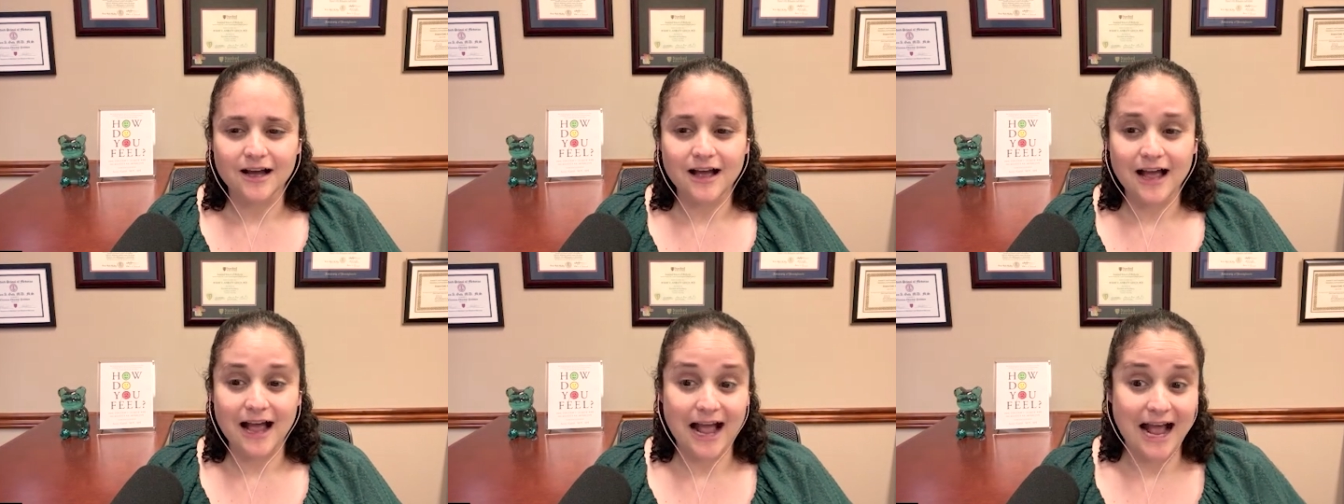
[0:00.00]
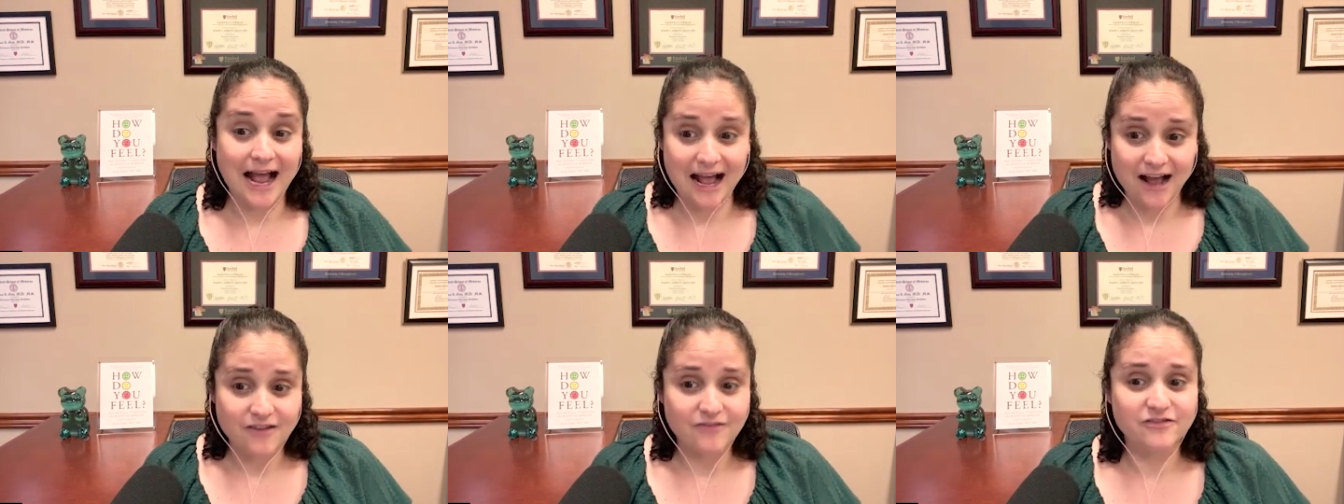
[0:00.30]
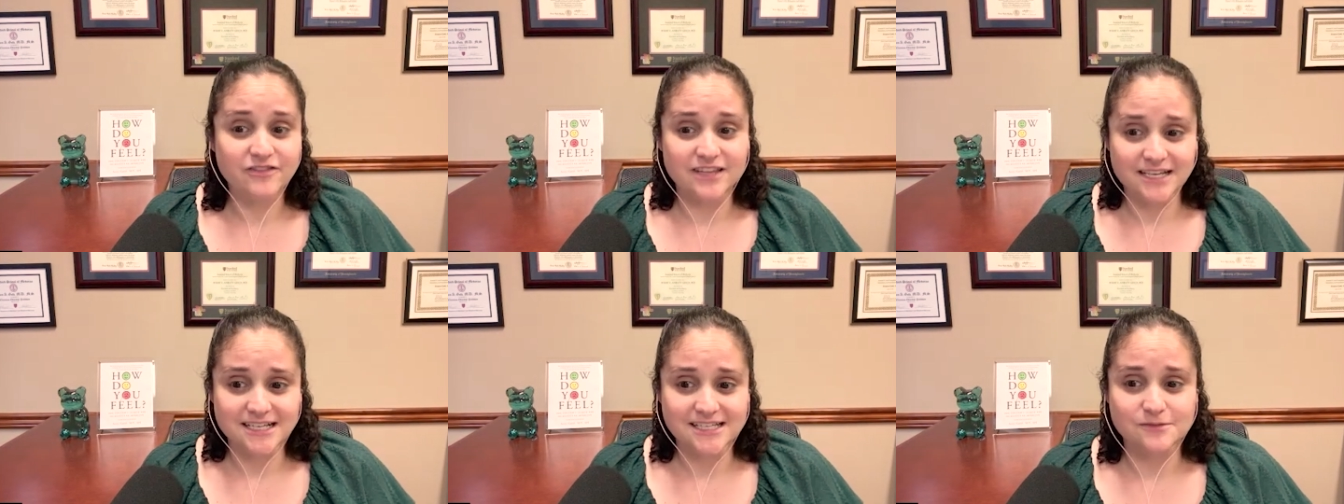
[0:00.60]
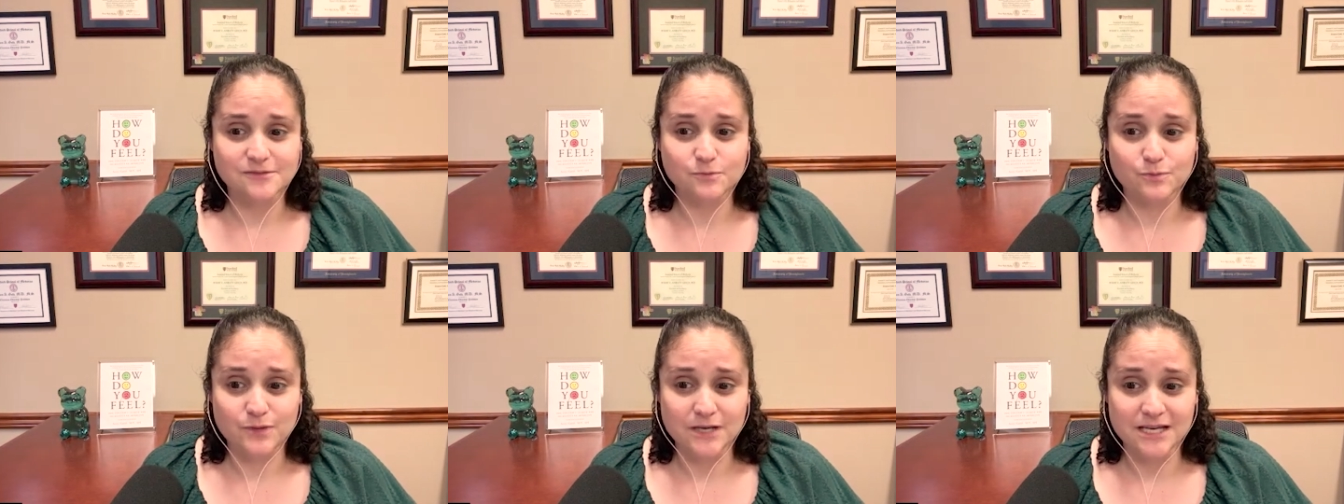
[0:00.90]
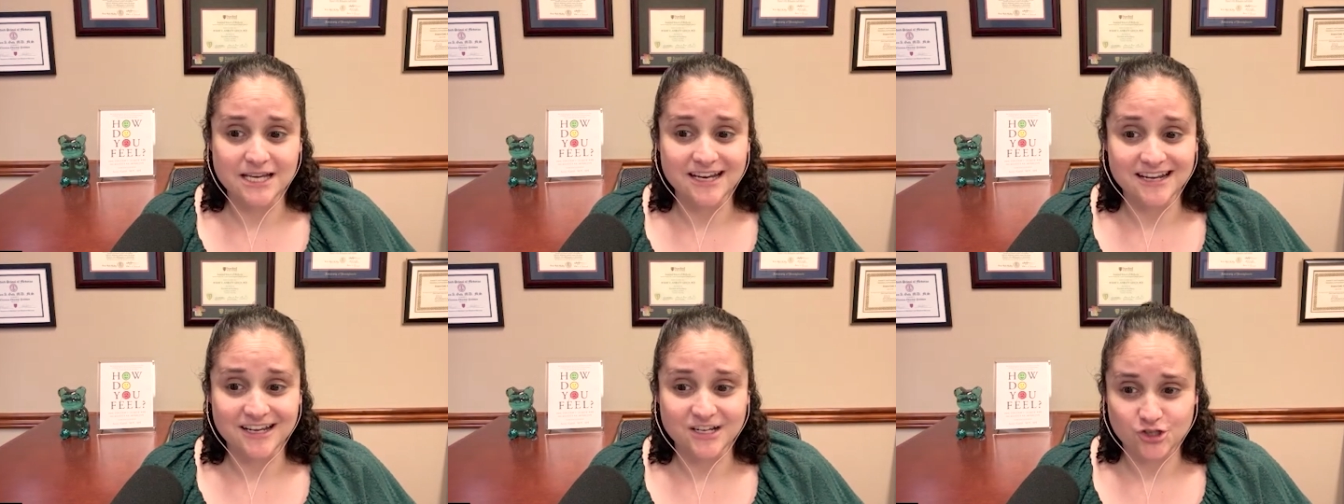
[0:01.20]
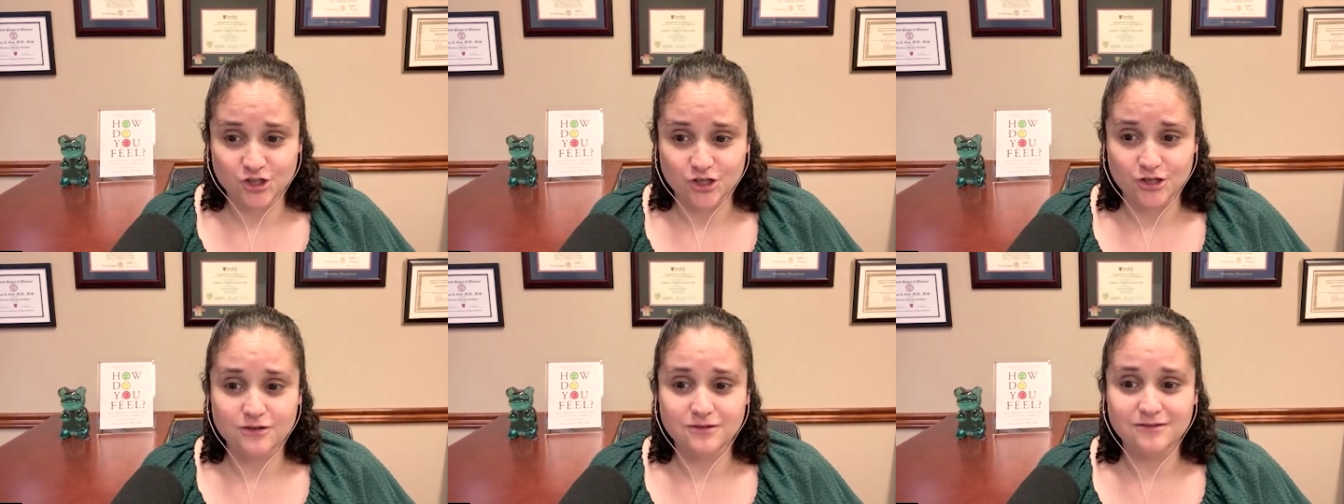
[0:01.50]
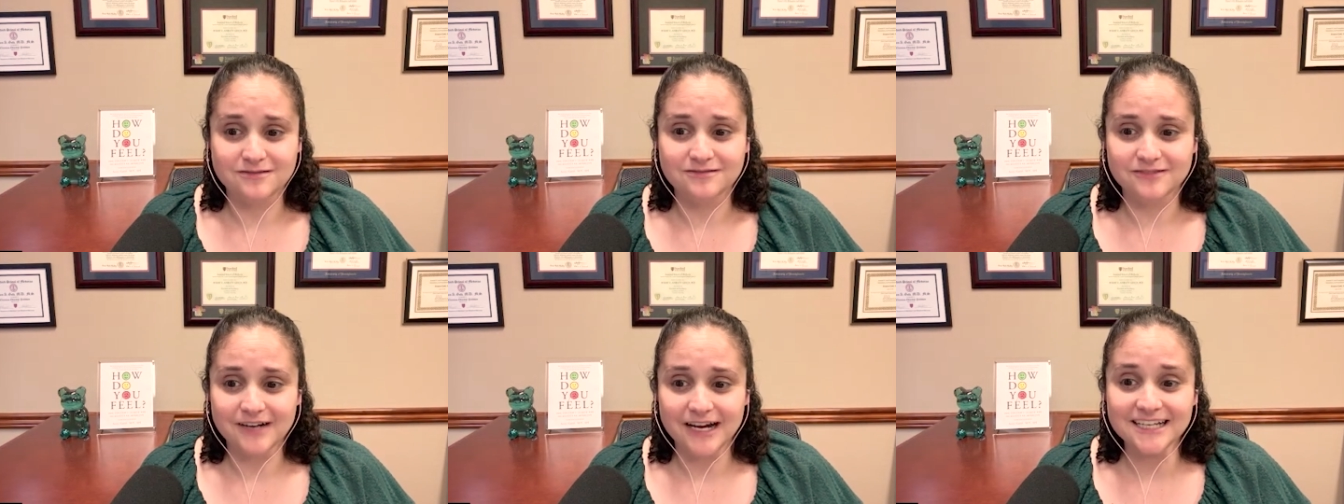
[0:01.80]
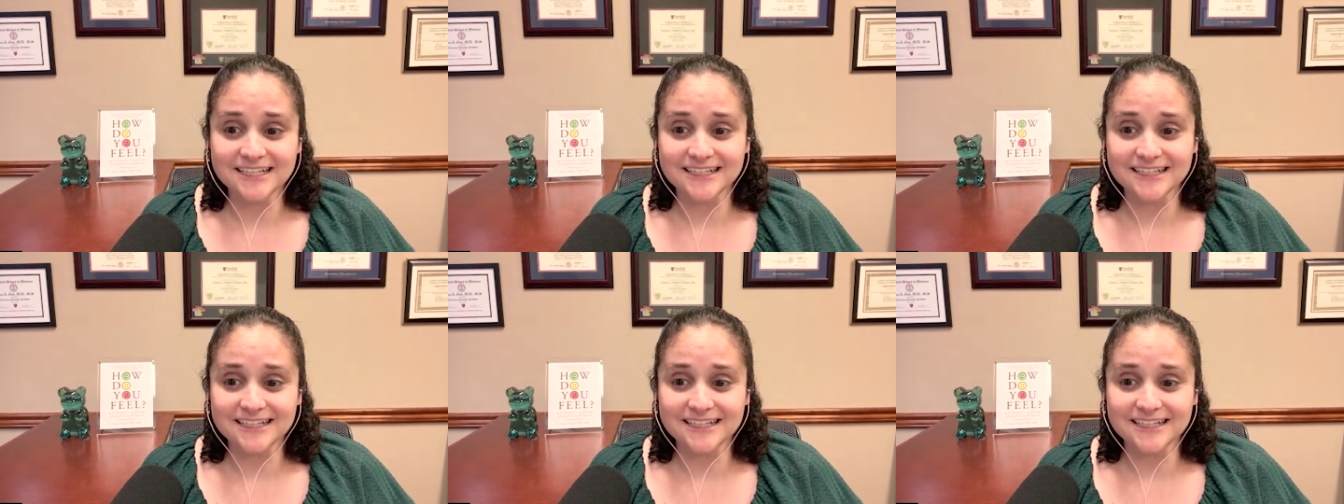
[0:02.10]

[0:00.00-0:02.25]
have this be an issue, right?